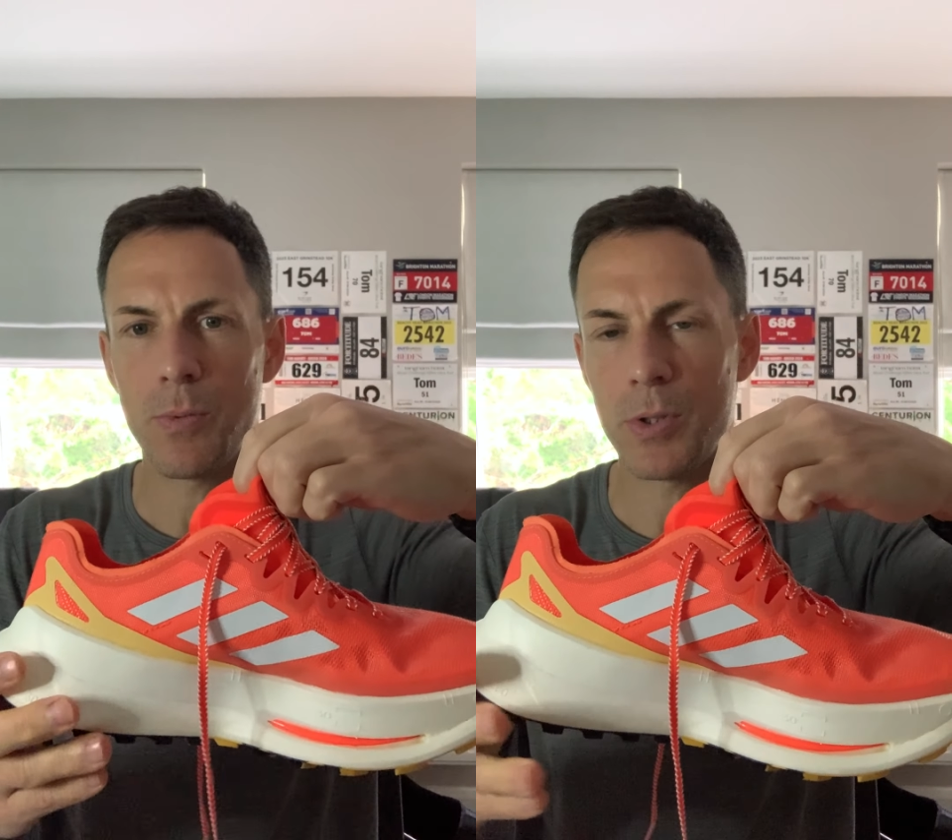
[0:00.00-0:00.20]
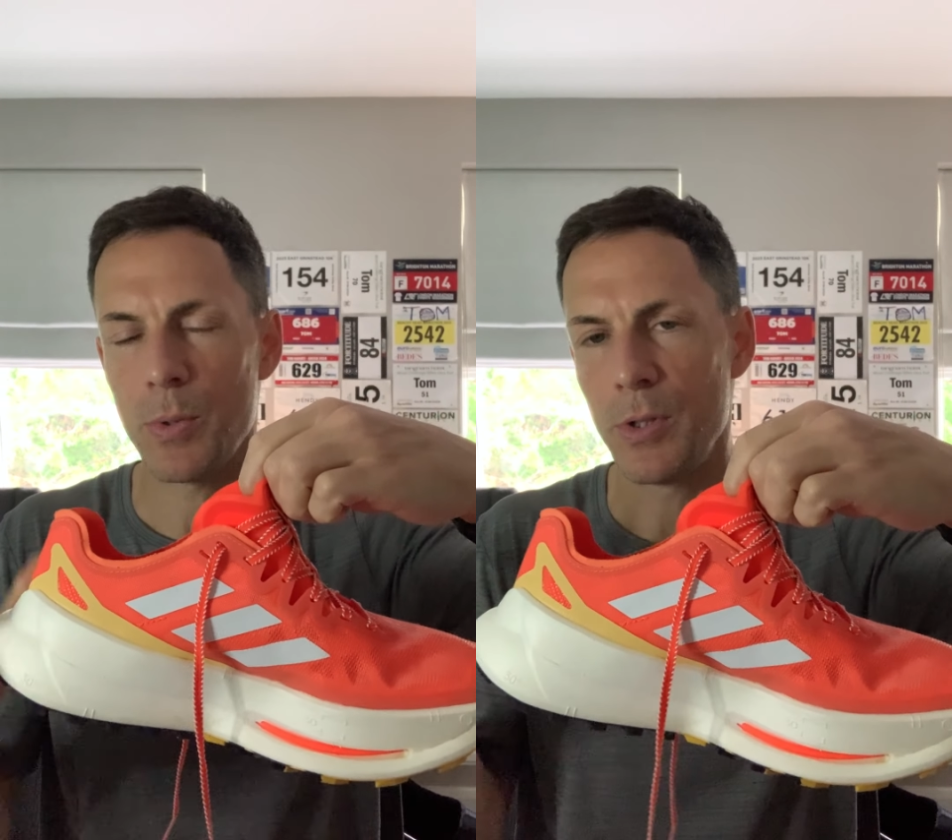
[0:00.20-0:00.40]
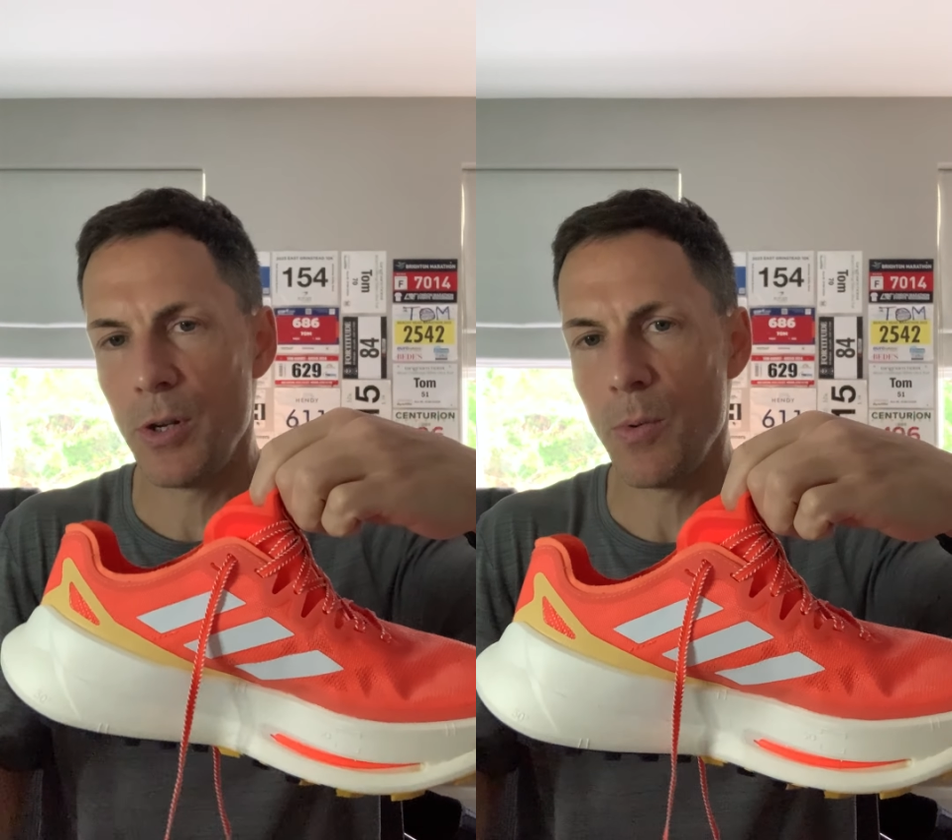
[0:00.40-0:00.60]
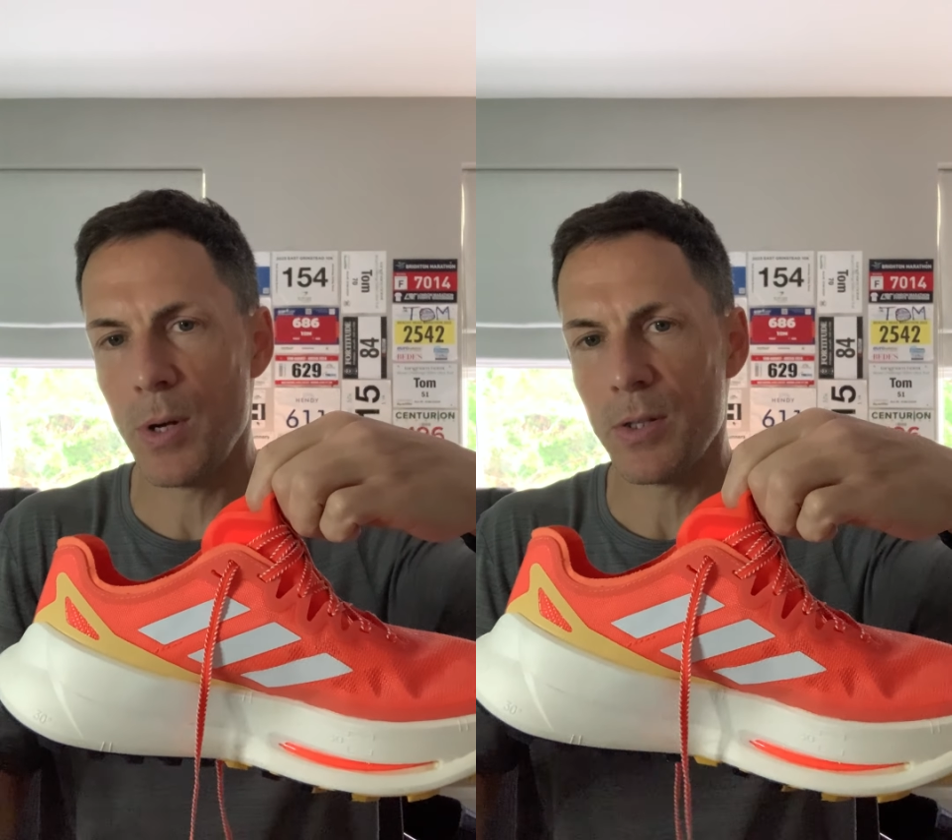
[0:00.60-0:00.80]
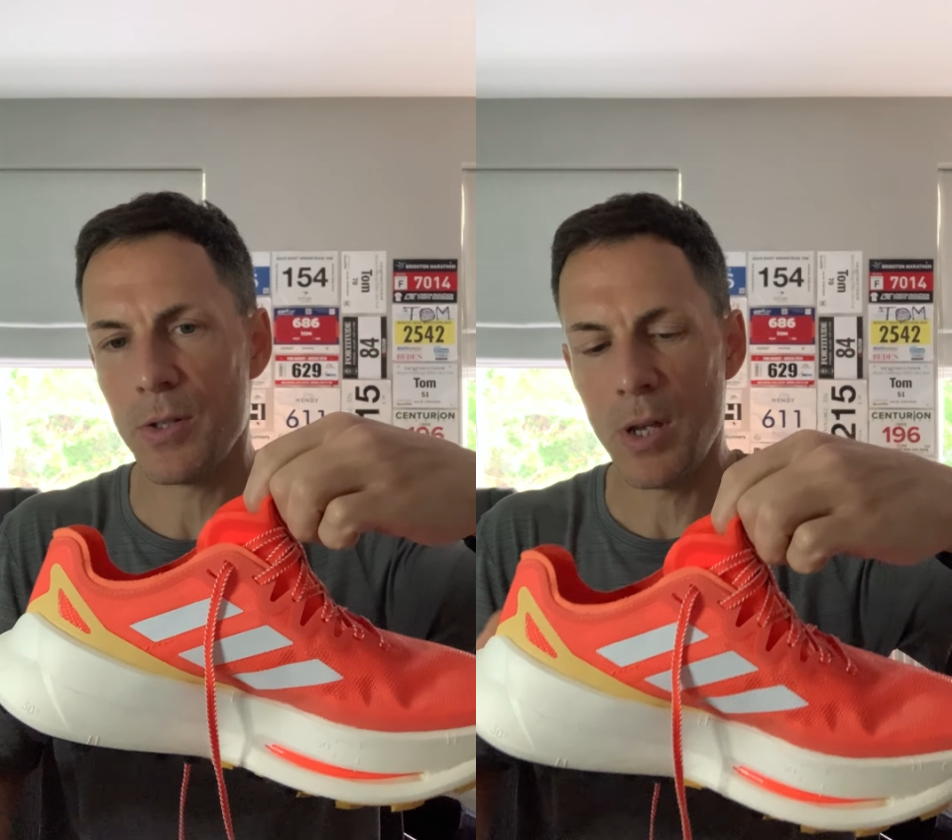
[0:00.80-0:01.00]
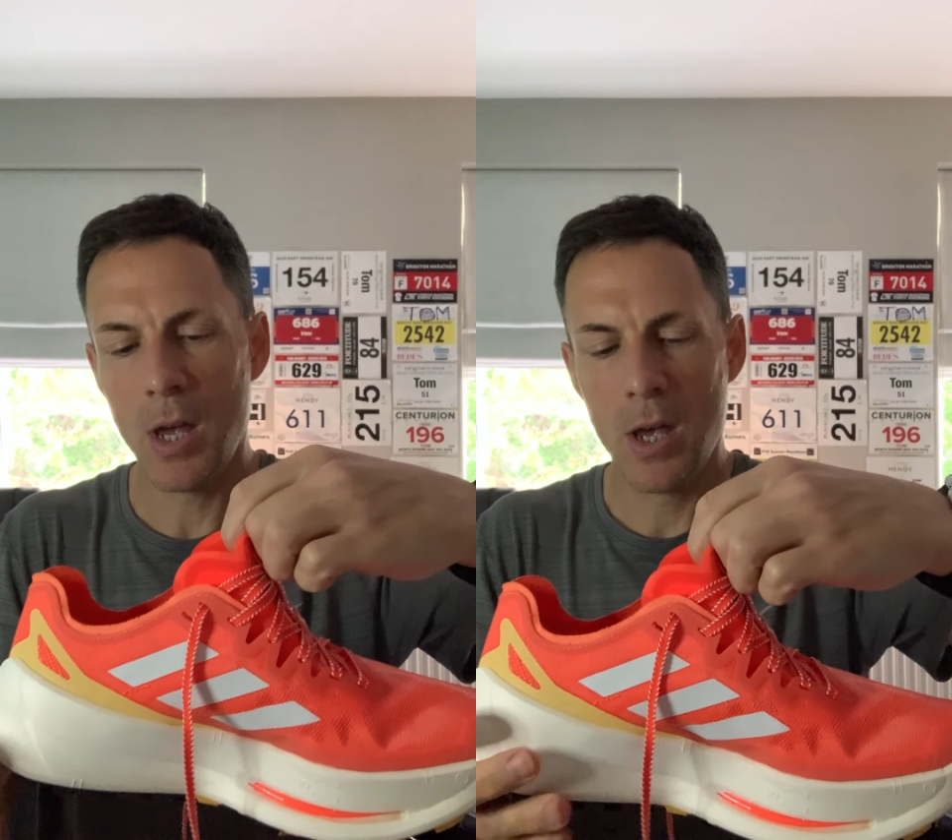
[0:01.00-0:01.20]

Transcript: which were new ones,